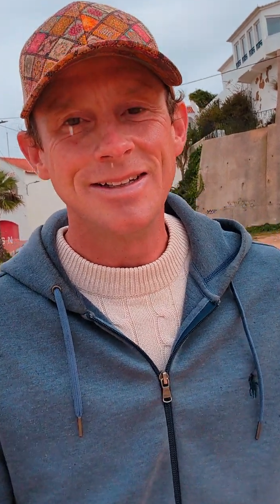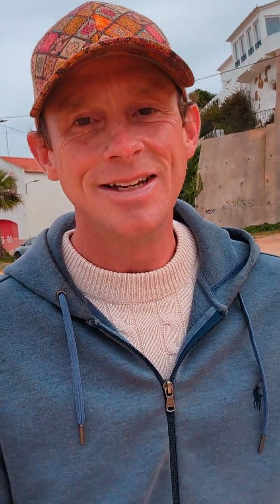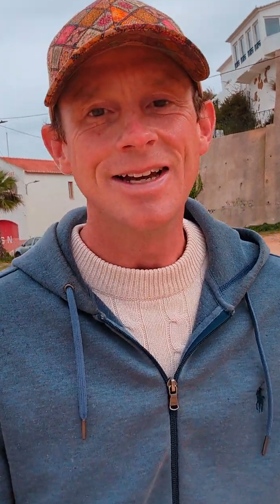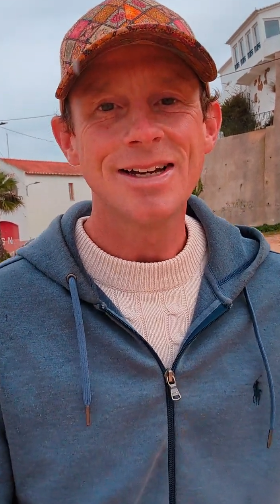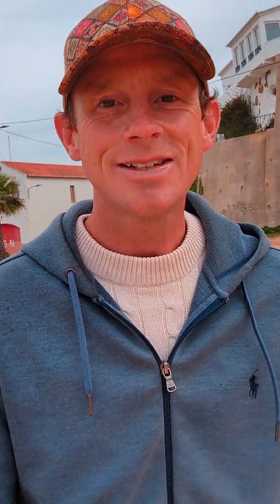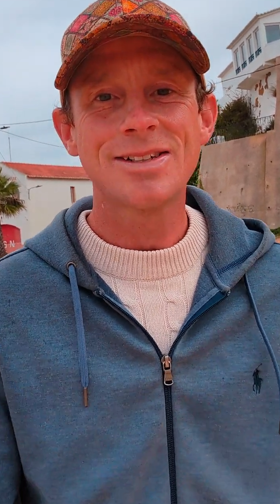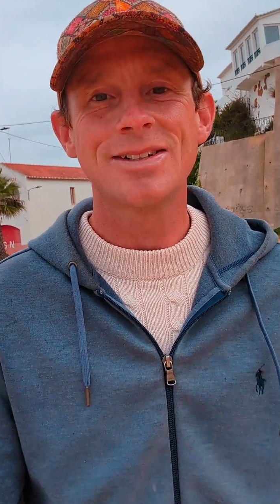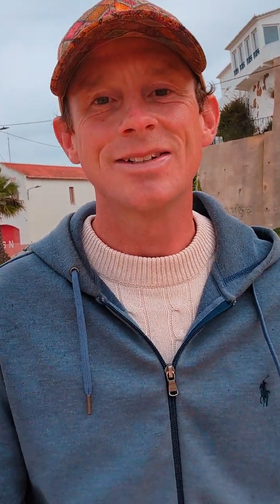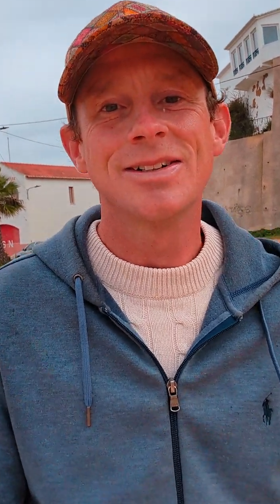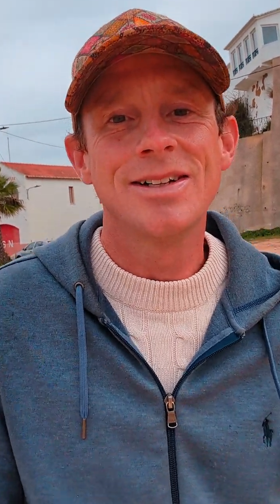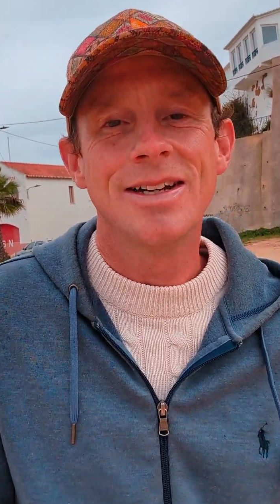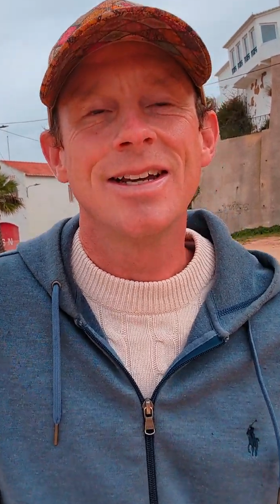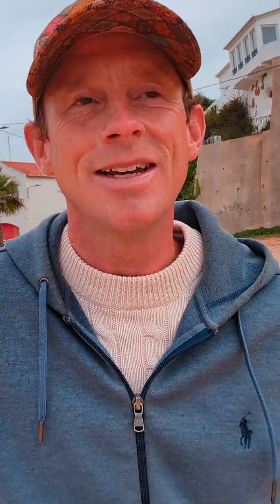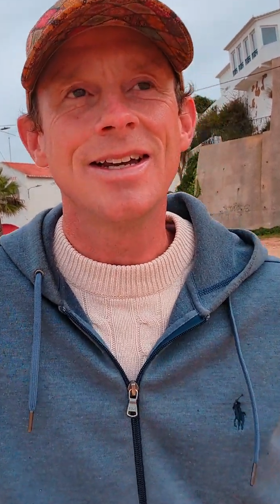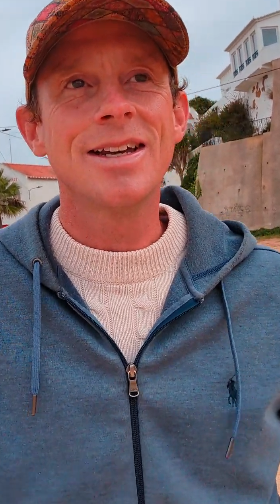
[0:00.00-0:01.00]

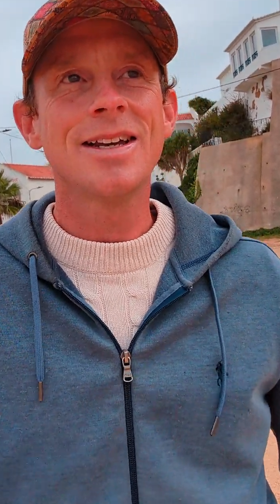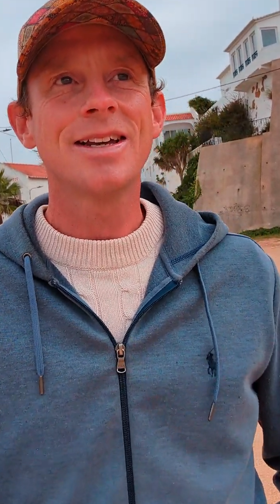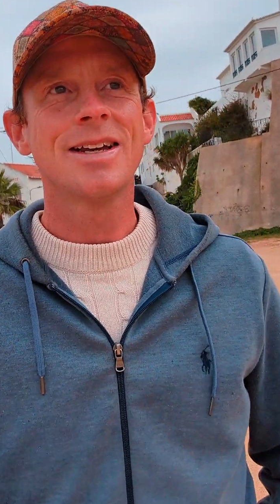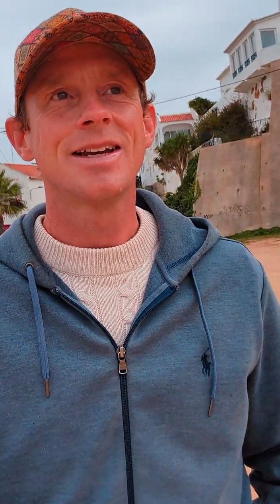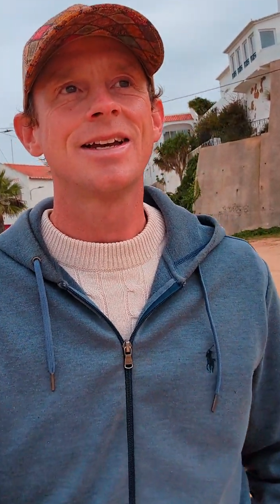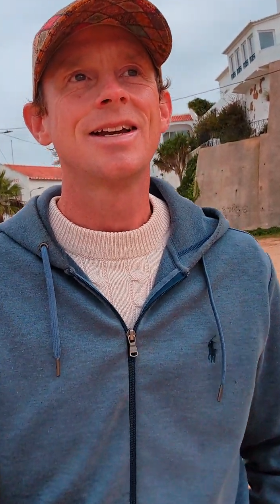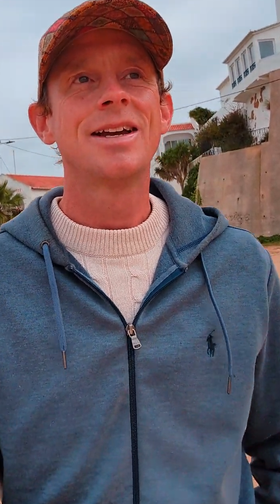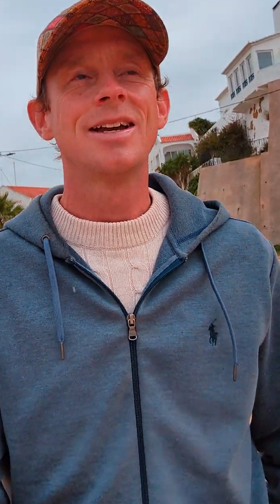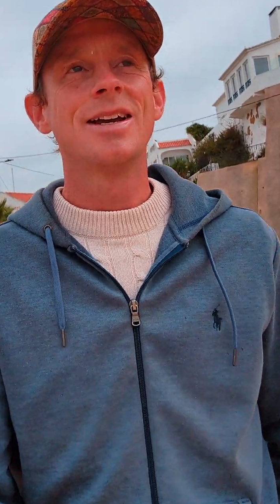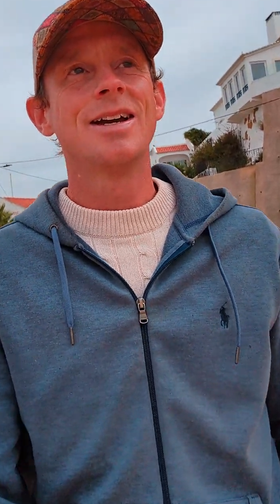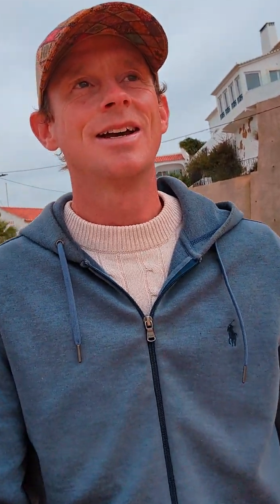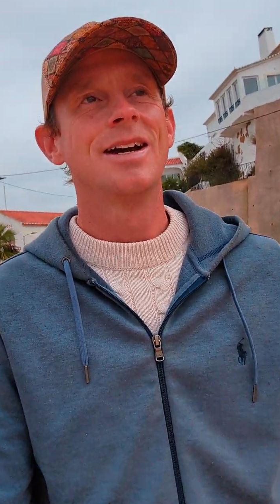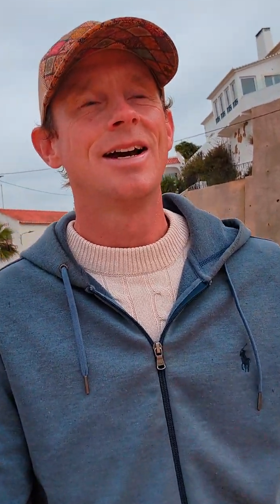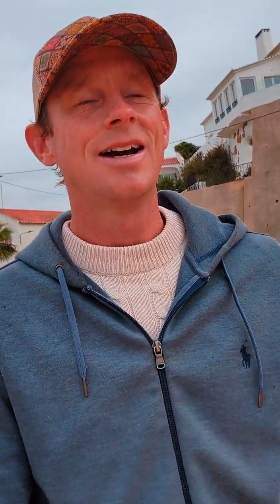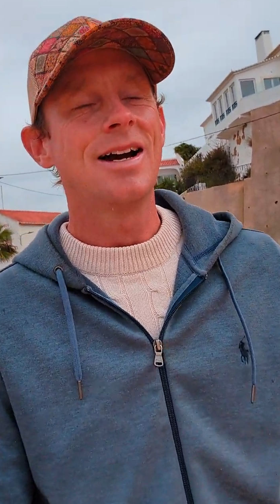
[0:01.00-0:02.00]
Yesterday
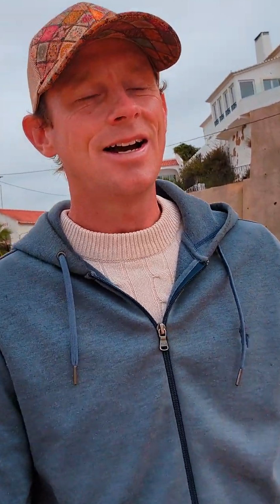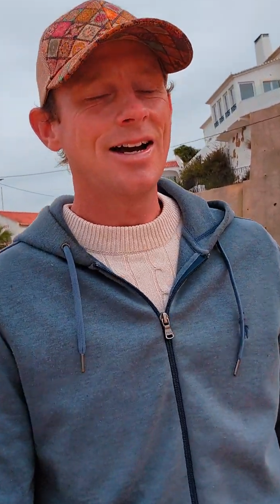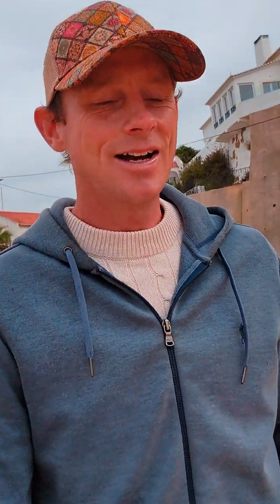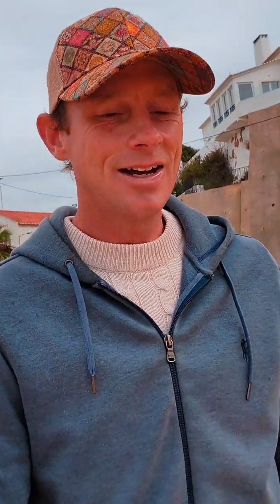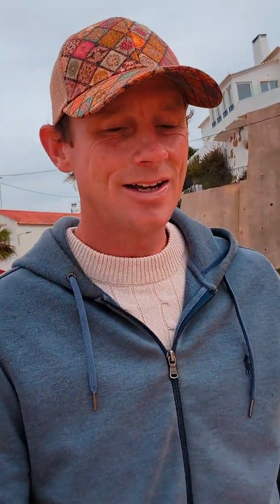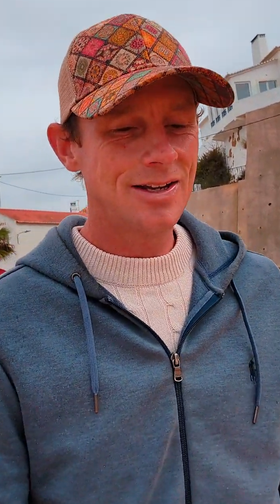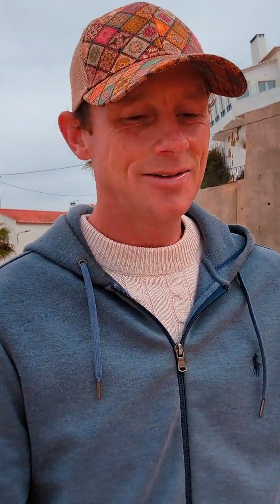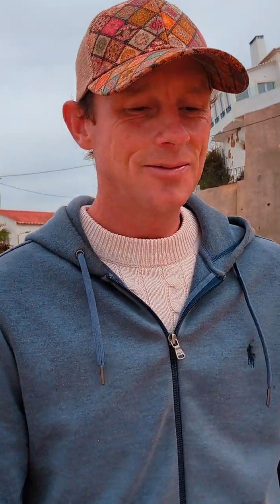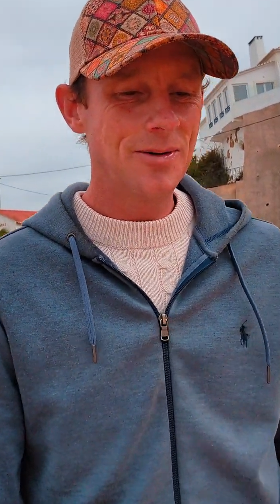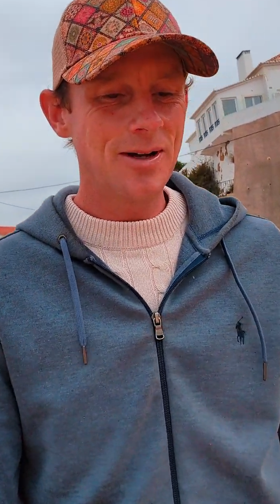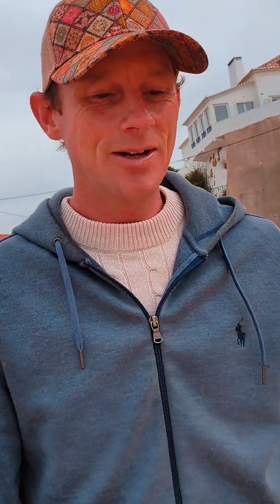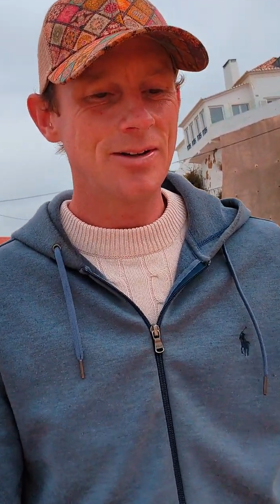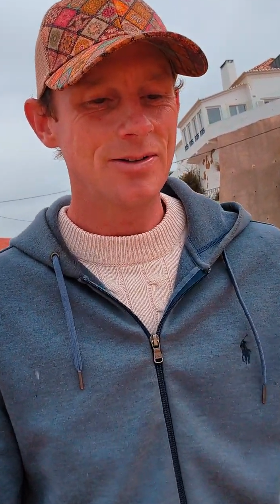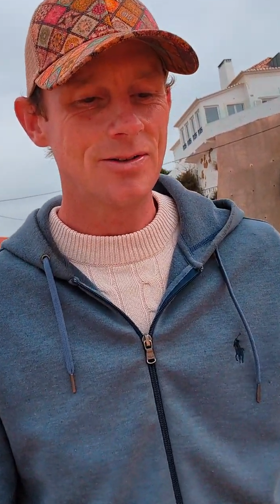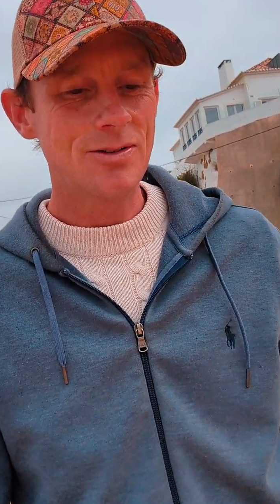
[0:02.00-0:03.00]
I
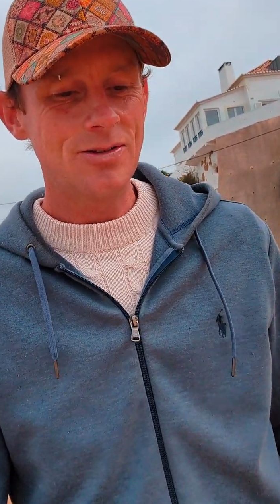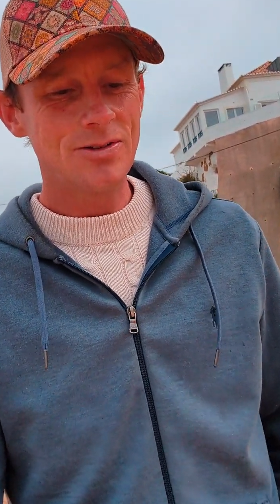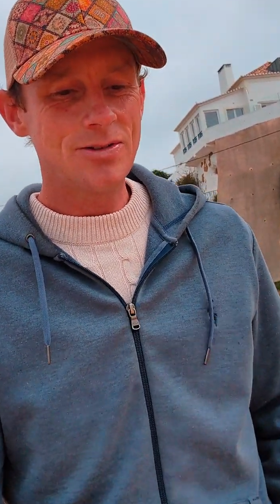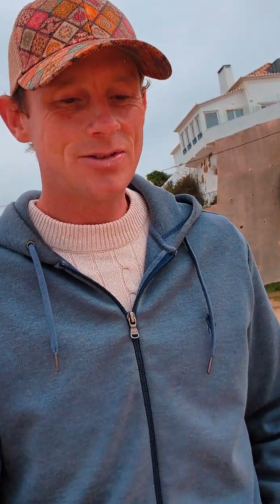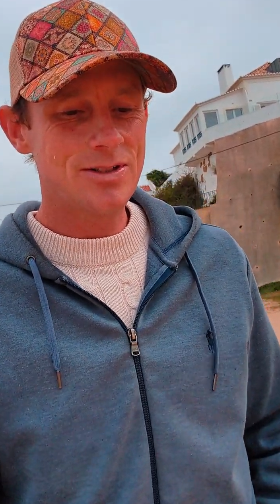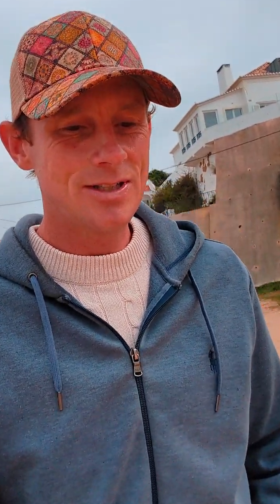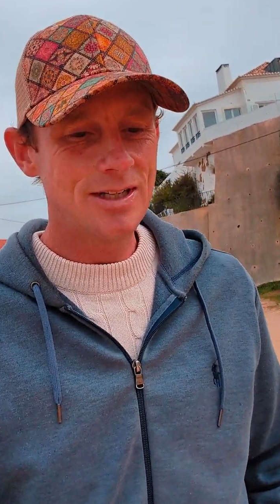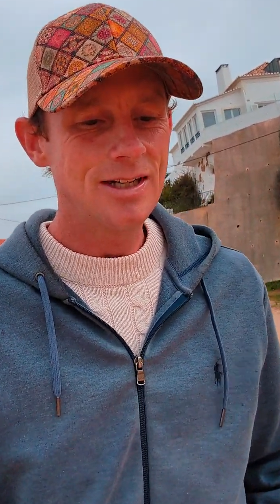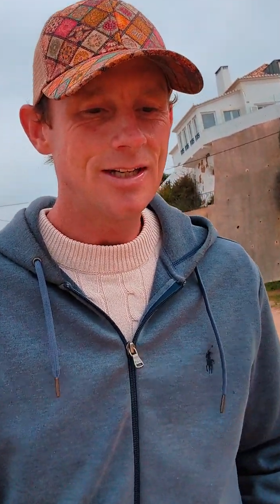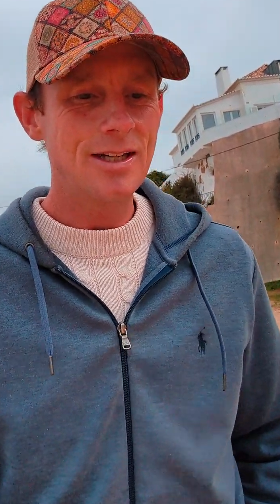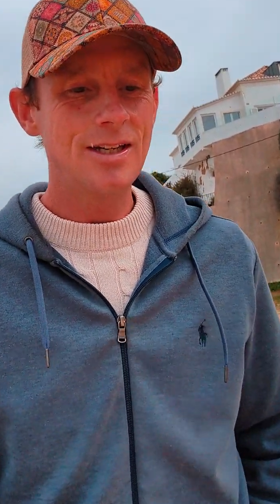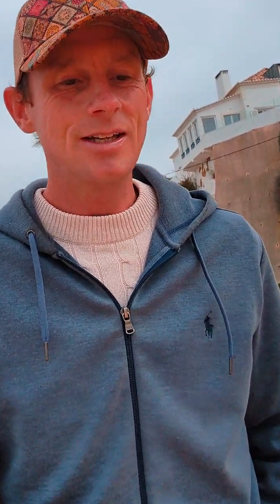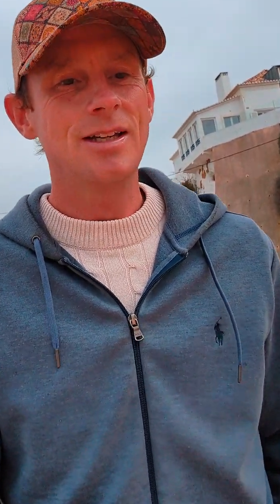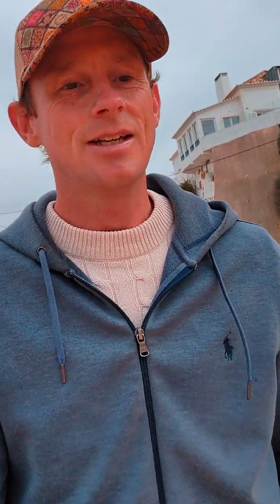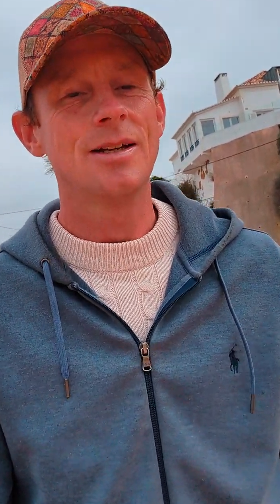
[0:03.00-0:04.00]
went to
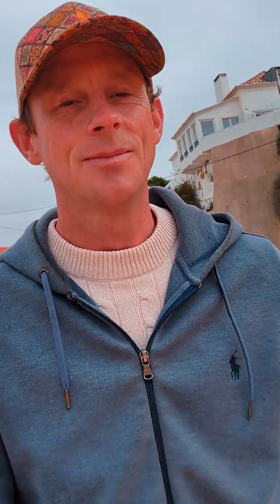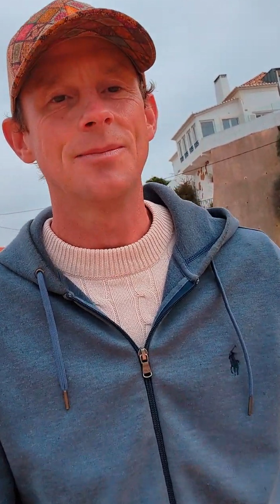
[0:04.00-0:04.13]
see